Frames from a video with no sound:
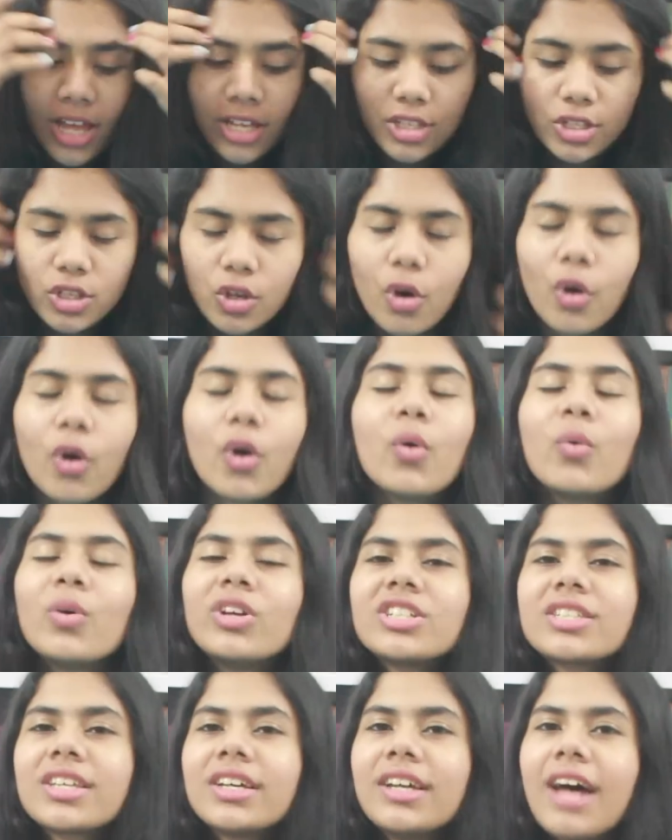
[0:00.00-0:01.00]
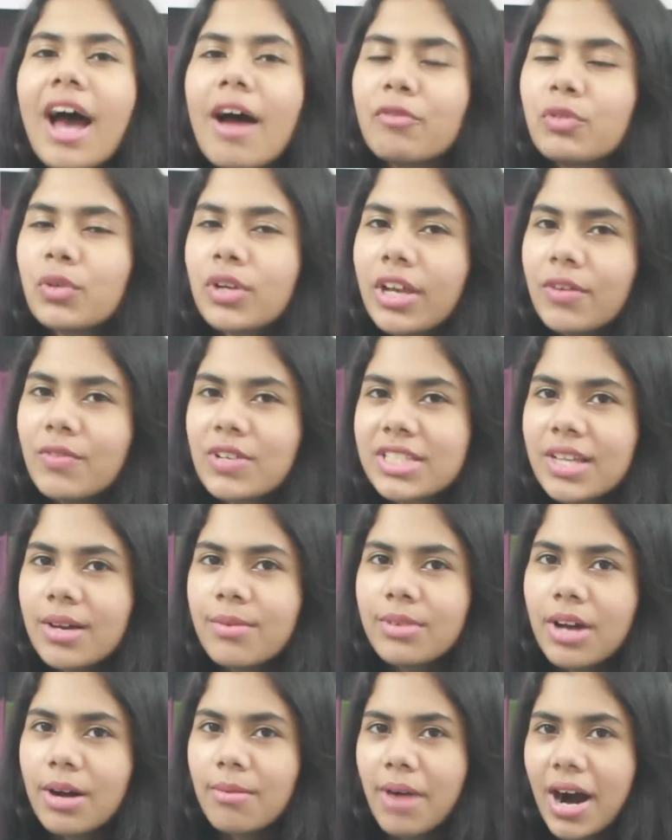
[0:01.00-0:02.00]
So we're just gonna have to give her
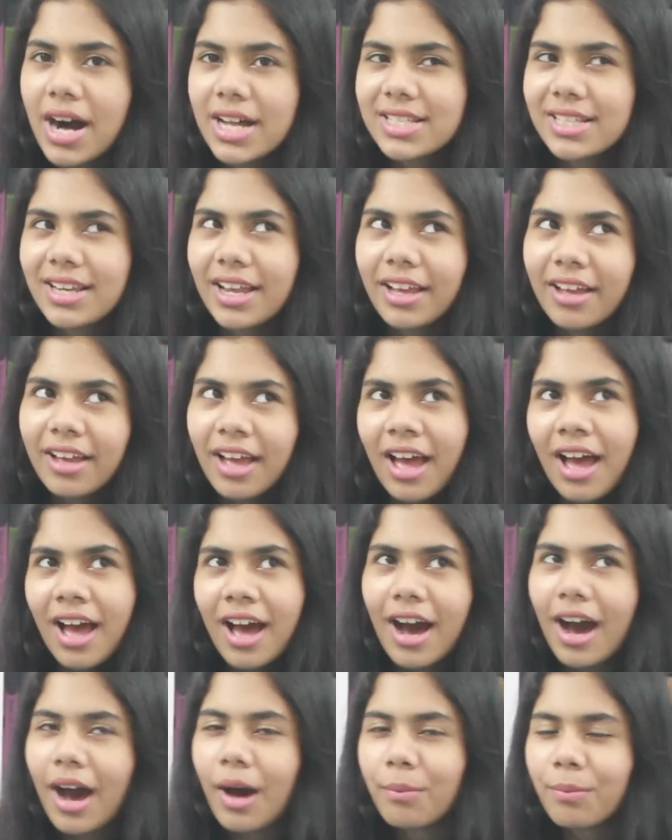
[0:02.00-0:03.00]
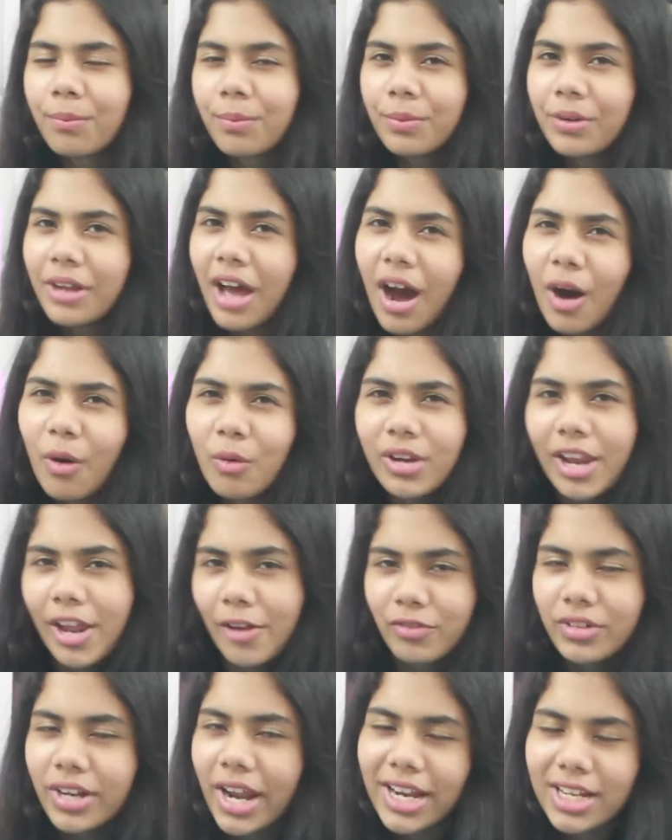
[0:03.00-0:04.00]
some commands like up, down,
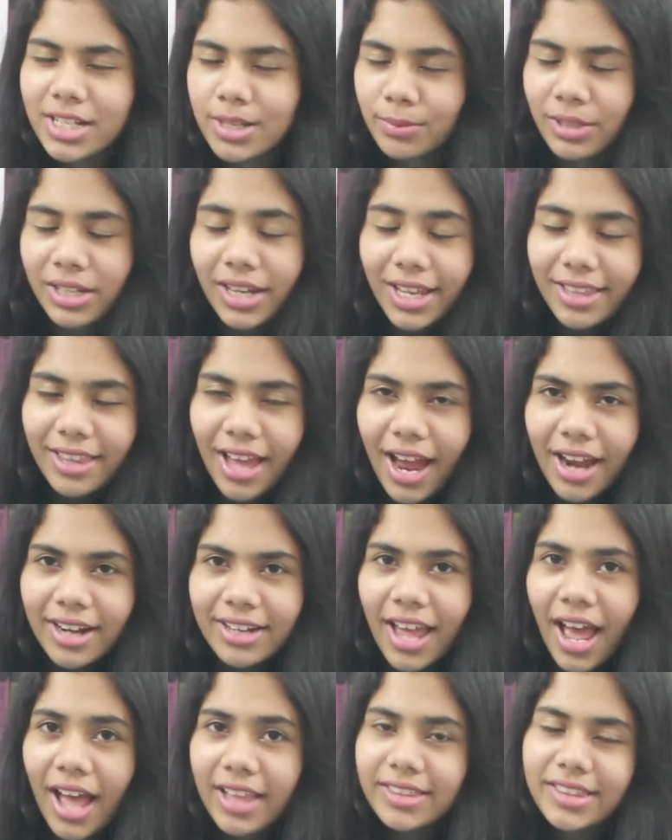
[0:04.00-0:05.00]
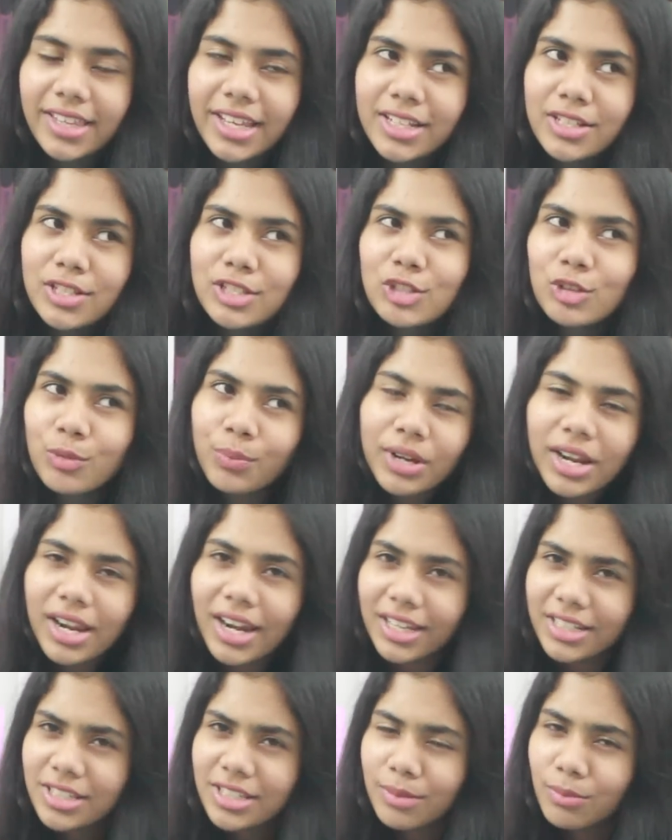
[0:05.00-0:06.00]
left, right, something like that. And then Super
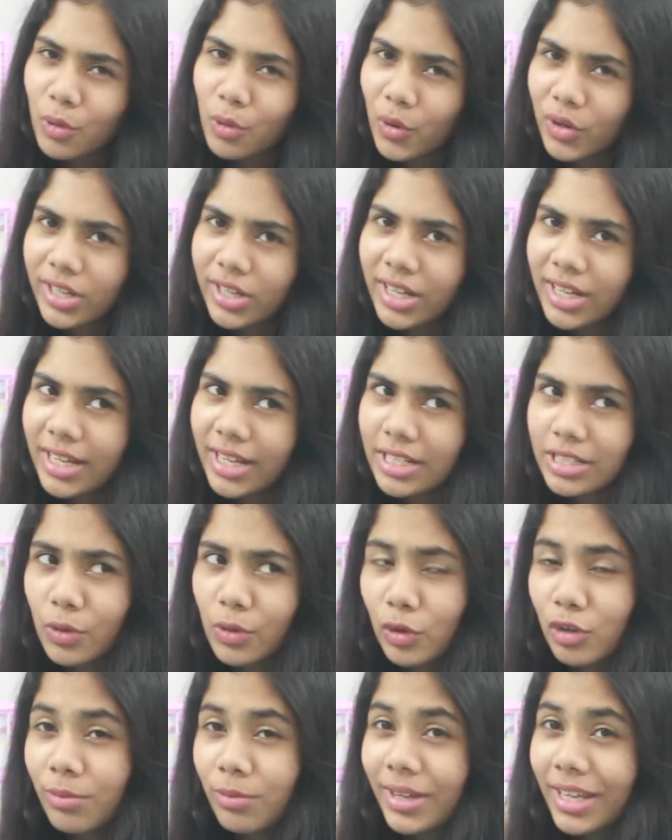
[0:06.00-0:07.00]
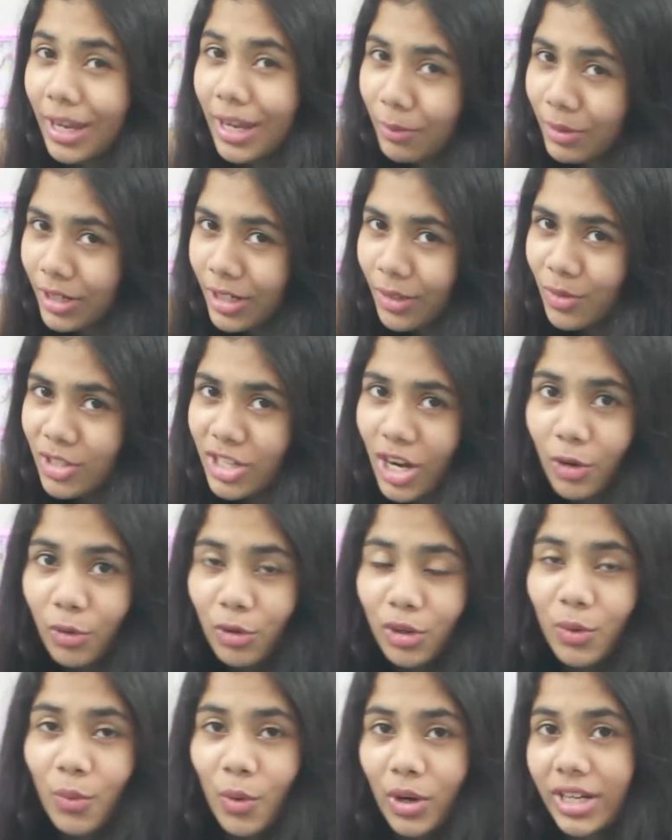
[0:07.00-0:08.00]
Alexa mode is going to be enabled, which I
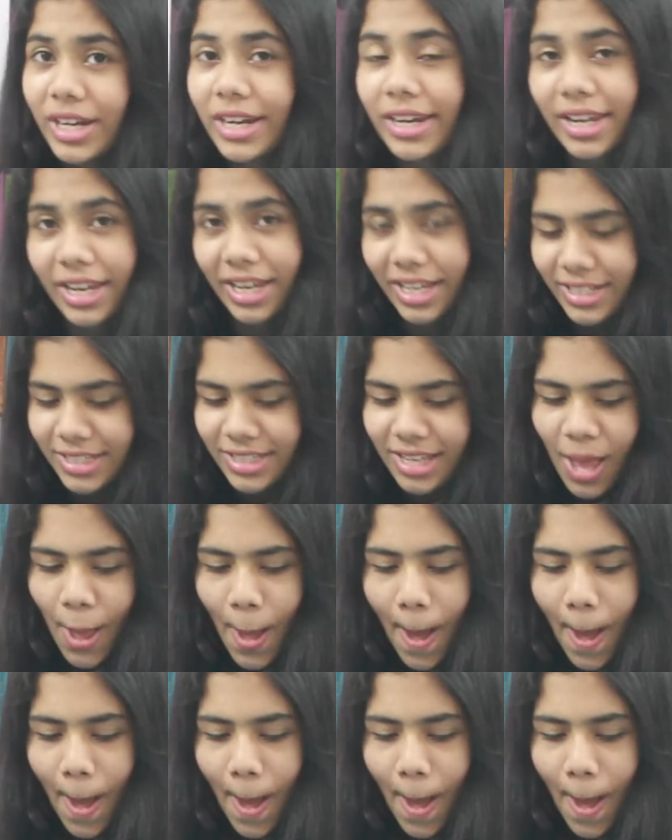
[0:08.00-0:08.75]
don't know what it is.